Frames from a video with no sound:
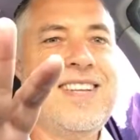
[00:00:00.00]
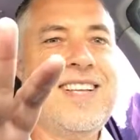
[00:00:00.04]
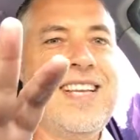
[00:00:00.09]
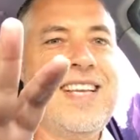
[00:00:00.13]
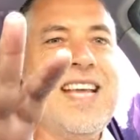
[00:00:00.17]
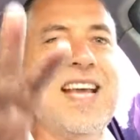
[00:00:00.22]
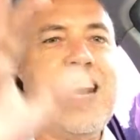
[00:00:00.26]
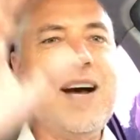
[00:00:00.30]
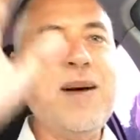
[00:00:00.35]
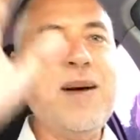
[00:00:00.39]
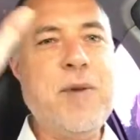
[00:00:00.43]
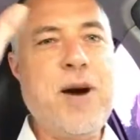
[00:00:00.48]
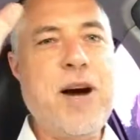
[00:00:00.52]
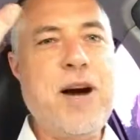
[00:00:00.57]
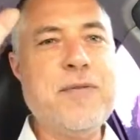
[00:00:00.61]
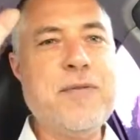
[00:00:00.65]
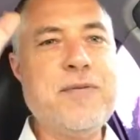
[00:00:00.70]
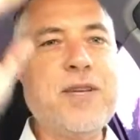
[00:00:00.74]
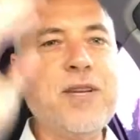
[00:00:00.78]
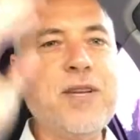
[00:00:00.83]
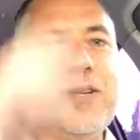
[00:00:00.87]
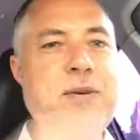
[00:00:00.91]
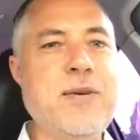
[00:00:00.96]
Yeah, I'm
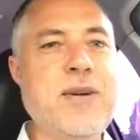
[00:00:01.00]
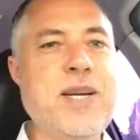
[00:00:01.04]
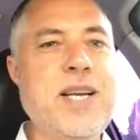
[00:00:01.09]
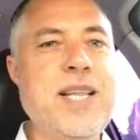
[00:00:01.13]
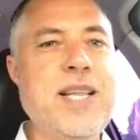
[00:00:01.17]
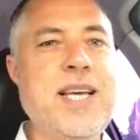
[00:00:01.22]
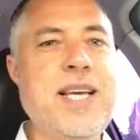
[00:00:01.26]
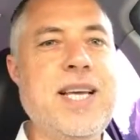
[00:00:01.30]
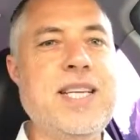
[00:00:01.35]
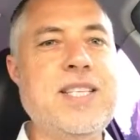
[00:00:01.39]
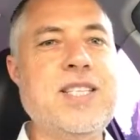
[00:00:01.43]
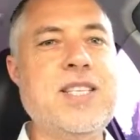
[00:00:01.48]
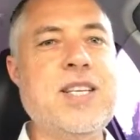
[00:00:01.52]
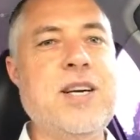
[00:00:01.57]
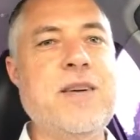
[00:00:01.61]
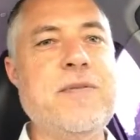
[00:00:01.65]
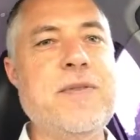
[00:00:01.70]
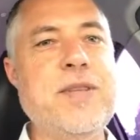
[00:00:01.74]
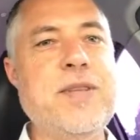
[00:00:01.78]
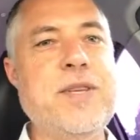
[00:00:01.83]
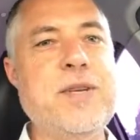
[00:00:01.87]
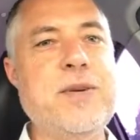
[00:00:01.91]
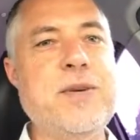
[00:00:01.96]
off to do another hit
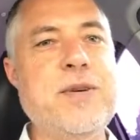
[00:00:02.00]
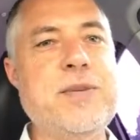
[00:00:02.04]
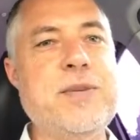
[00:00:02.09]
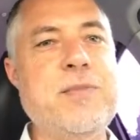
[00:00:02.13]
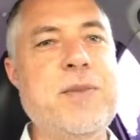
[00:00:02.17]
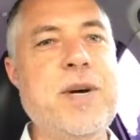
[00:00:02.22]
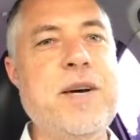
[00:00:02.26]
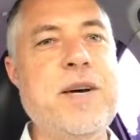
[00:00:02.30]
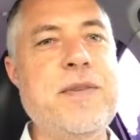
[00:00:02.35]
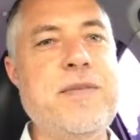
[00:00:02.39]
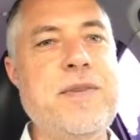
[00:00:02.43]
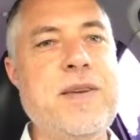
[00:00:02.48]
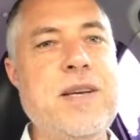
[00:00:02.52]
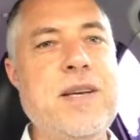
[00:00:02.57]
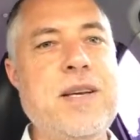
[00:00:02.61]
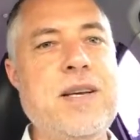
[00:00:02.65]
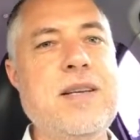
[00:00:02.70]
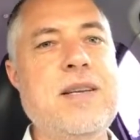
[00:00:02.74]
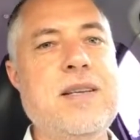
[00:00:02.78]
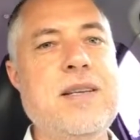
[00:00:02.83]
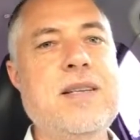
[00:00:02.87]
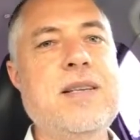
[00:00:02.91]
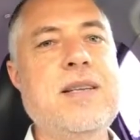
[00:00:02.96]
job for the Jewish Mafia.
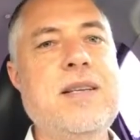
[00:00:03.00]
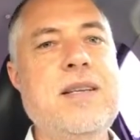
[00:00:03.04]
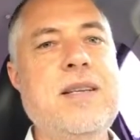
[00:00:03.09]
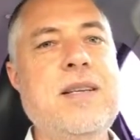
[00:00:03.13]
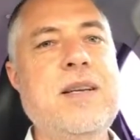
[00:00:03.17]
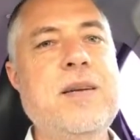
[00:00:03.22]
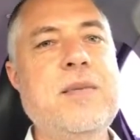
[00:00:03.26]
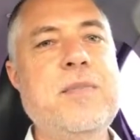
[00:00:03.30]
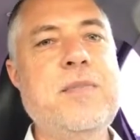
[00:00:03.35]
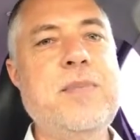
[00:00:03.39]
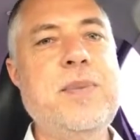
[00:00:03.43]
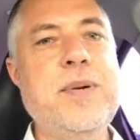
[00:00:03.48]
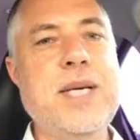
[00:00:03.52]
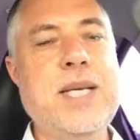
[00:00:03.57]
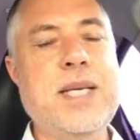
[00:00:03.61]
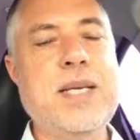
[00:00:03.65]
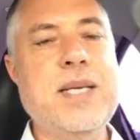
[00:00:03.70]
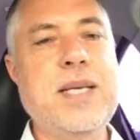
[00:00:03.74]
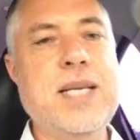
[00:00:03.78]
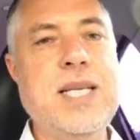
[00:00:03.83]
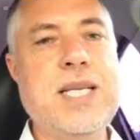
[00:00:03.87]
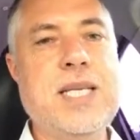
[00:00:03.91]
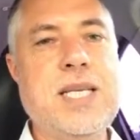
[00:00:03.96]
But
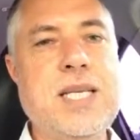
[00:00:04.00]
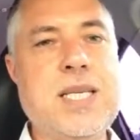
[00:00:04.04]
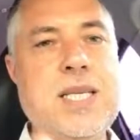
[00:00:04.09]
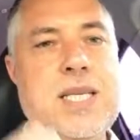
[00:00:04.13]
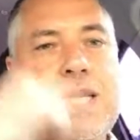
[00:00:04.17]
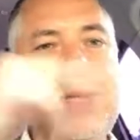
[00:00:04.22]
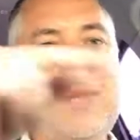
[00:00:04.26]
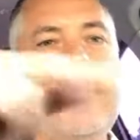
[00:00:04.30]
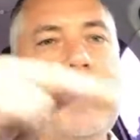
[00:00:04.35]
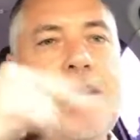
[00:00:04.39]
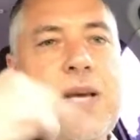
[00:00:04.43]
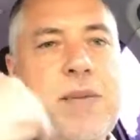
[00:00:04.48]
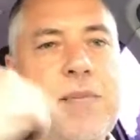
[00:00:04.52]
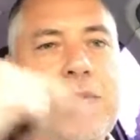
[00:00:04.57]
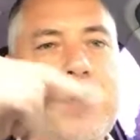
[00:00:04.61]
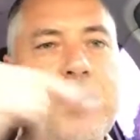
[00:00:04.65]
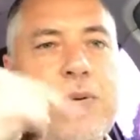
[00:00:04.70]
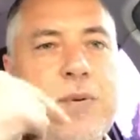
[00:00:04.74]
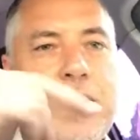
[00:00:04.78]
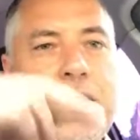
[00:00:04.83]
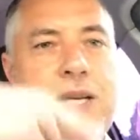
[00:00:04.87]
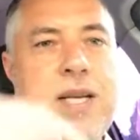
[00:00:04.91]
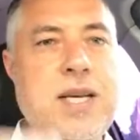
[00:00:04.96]
let's just keep that
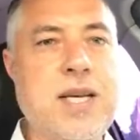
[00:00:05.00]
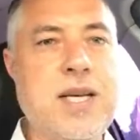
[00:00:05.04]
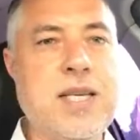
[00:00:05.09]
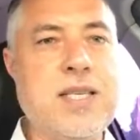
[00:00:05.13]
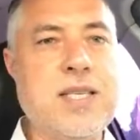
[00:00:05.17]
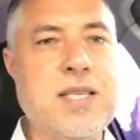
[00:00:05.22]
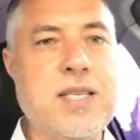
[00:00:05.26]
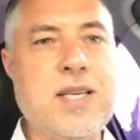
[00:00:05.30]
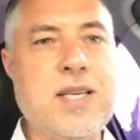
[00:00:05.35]
between us,